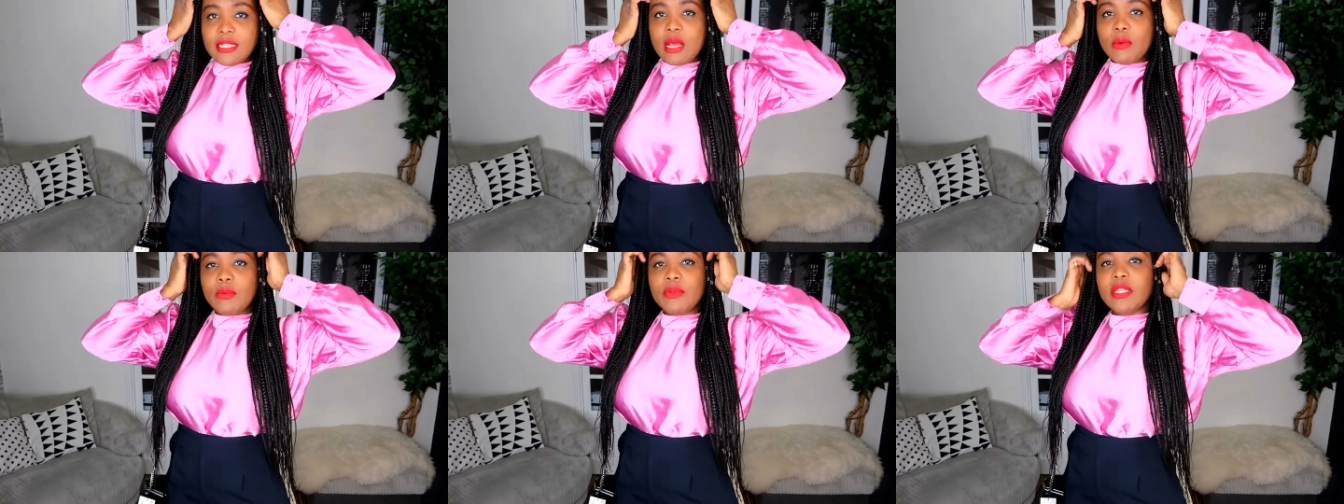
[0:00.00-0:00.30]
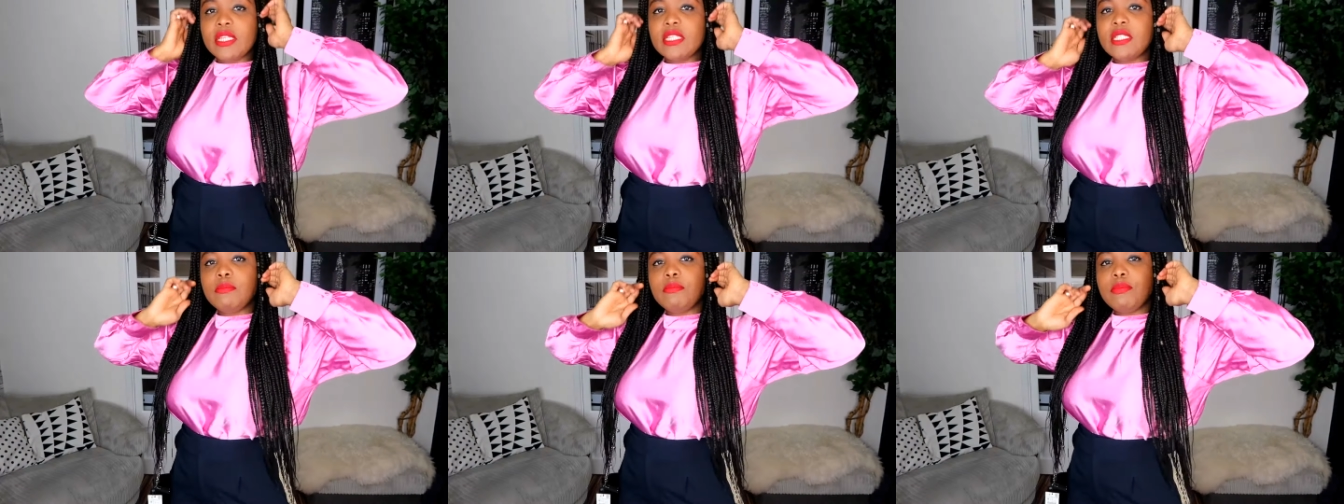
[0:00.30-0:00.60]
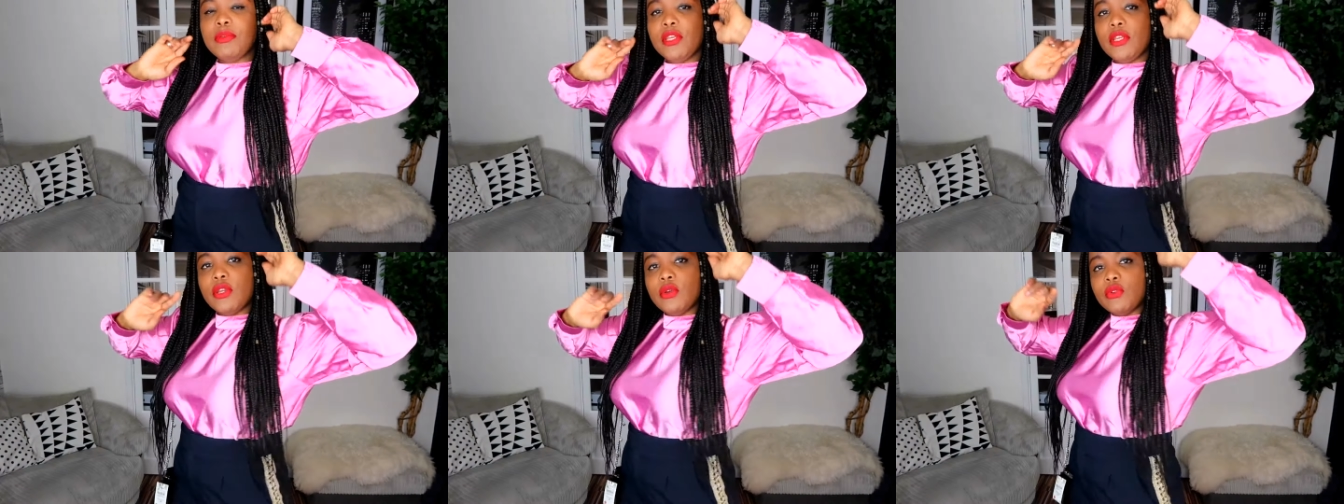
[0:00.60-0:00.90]
start with this
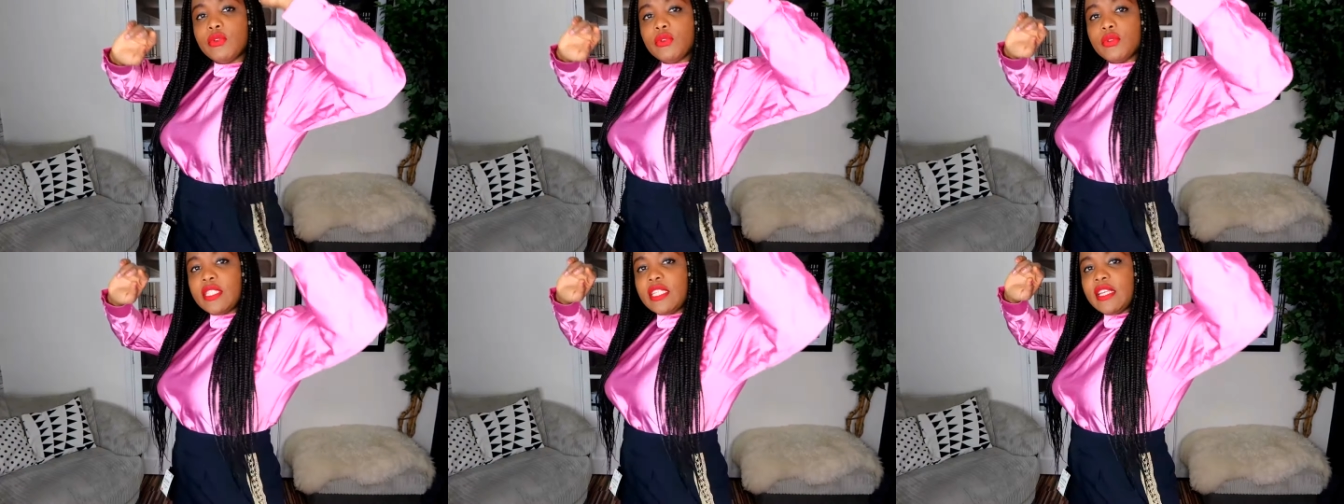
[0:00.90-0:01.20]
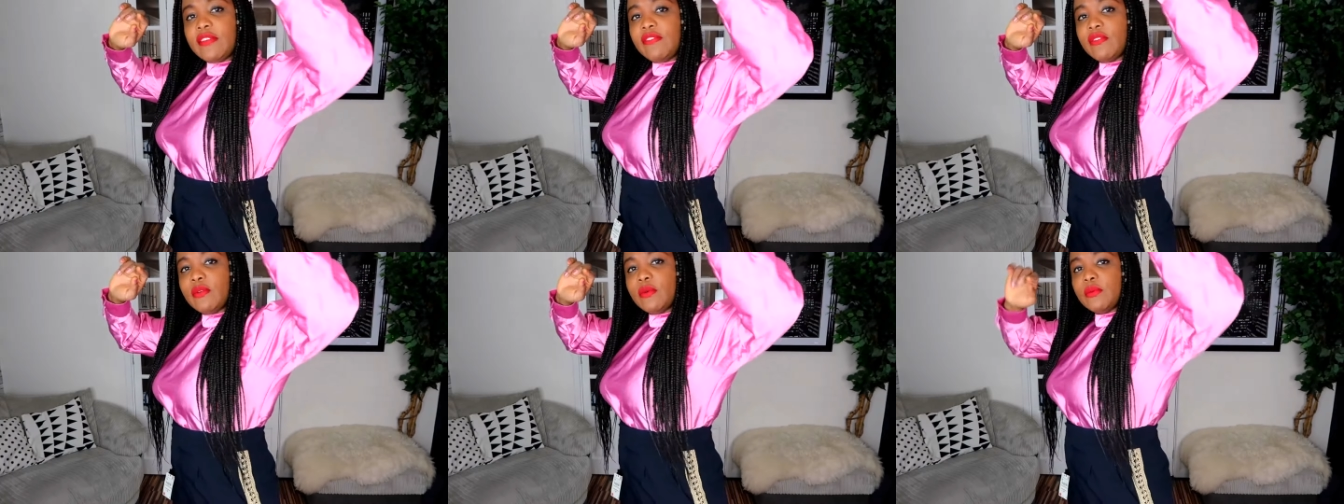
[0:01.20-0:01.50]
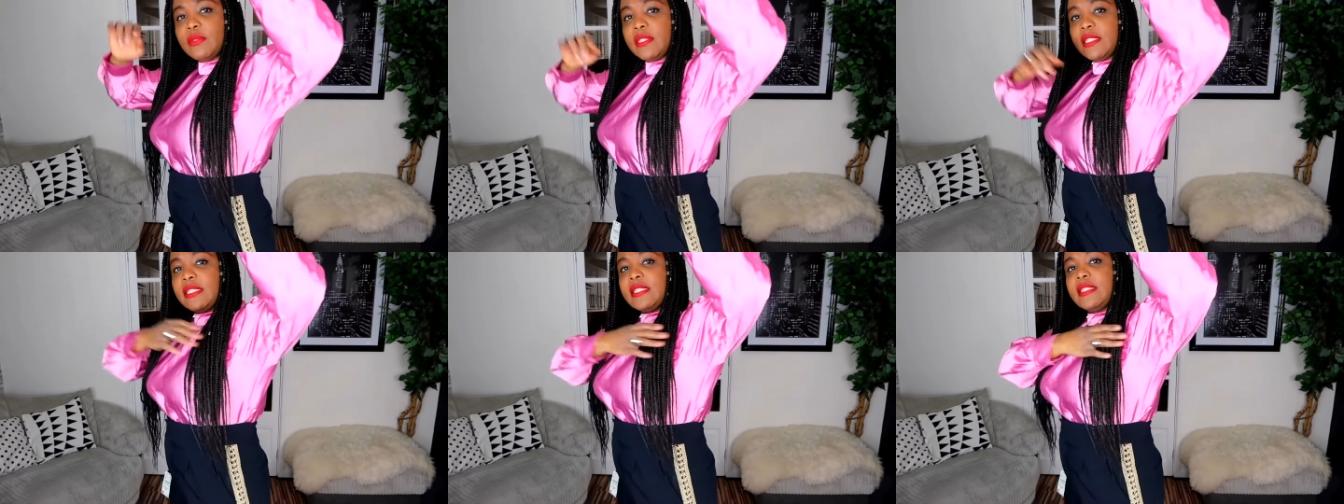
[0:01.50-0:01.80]

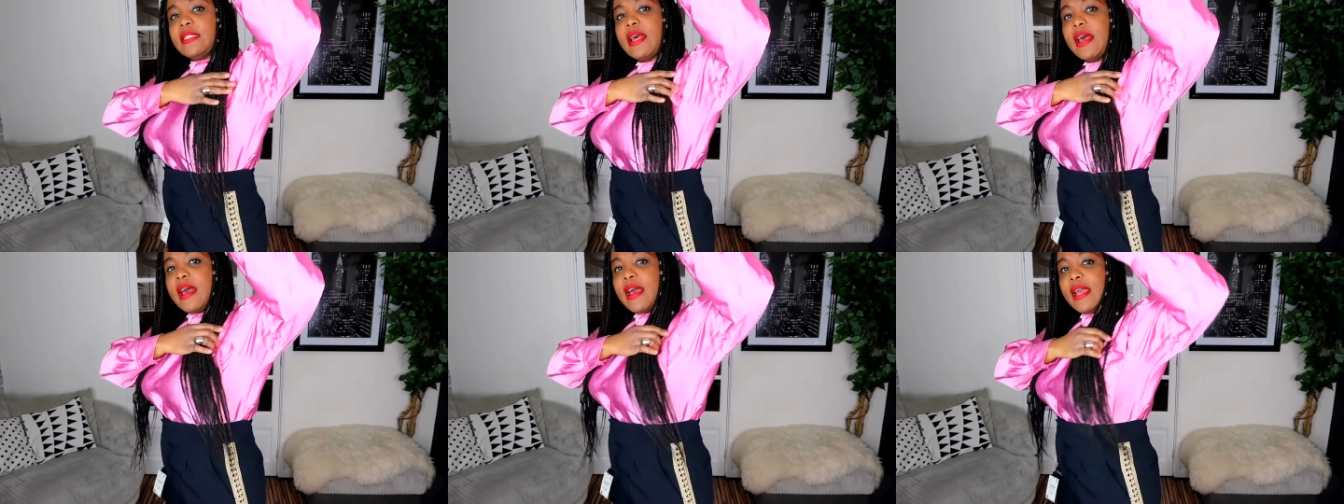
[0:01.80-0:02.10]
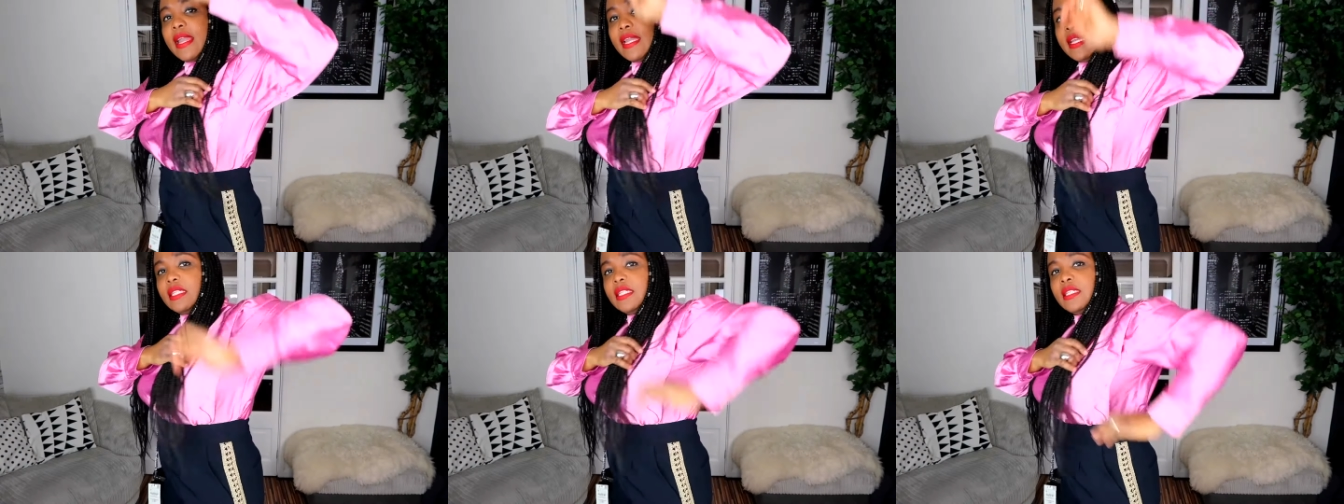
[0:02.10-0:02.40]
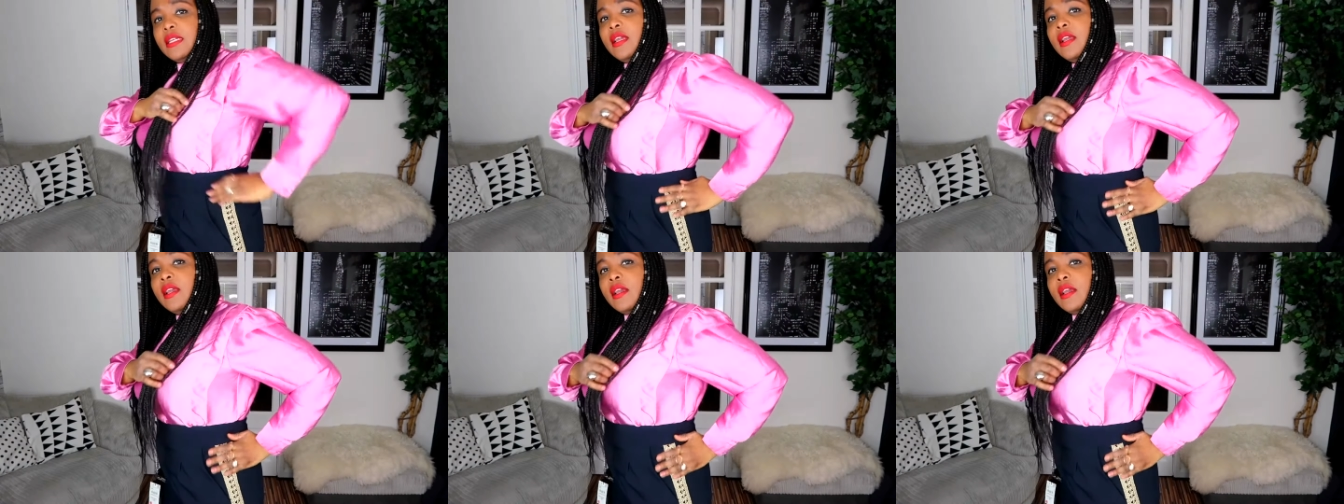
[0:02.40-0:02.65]
beautiful side